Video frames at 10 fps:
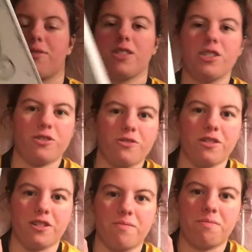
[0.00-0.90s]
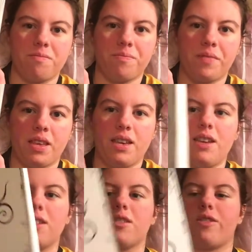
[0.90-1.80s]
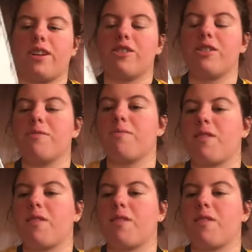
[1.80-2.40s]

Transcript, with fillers: pretty short. So I actually could